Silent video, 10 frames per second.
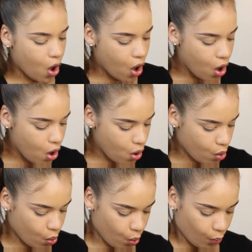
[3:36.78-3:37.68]

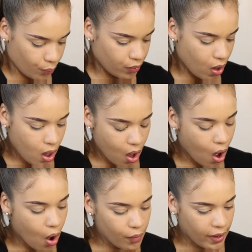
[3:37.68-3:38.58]
Oh,
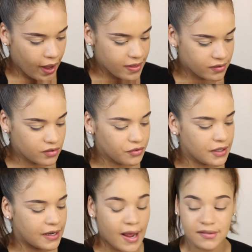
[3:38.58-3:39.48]
okay, this is
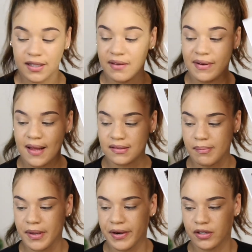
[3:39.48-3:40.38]
really nice. It even has a
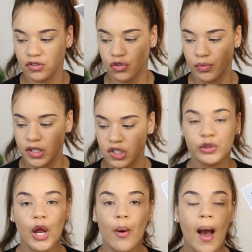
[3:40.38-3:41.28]
mirror too, which,
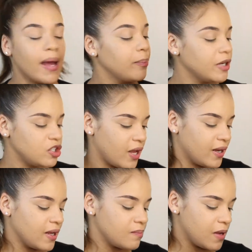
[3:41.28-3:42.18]
you know, I
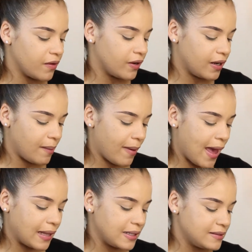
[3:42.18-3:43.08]
appreciate a good mirror in a
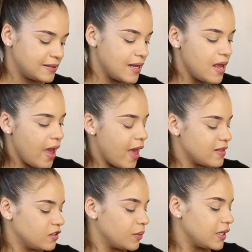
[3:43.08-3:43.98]
palette.
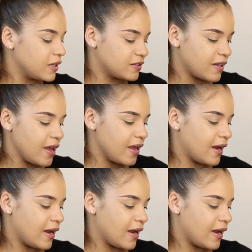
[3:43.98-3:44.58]
And this is what it looks like.